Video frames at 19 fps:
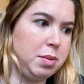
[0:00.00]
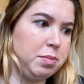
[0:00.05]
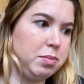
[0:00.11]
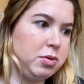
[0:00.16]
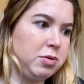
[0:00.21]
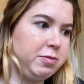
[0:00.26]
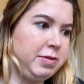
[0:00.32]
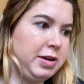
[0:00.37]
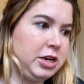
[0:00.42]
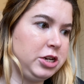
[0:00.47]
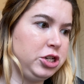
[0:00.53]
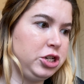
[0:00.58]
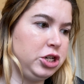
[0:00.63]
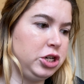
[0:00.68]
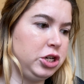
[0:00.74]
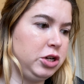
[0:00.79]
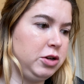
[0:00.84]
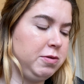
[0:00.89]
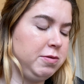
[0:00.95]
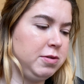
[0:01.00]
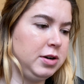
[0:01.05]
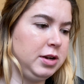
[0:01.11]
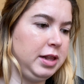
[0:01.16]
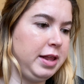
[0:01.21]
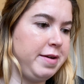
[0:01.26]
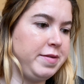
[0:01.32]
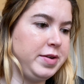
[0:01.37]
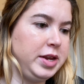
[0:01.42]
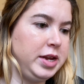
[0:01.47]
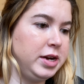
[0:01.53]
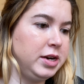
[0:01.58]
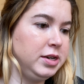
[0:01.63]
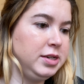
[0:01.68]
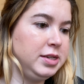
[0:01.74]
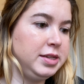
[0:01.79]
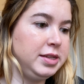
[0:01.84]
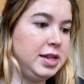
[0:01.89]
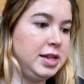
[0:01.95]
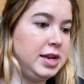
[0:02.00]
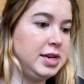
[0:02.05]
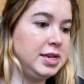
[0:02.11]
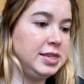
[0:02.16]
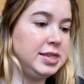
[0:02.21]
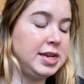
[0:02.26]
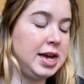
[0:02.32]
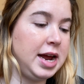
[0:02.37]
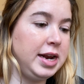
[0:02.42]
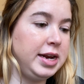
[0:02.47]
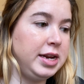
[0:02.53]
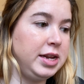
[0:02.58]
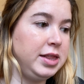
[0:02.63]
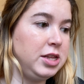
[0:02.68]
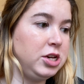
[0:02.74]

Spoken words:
professional for 11 years and then decided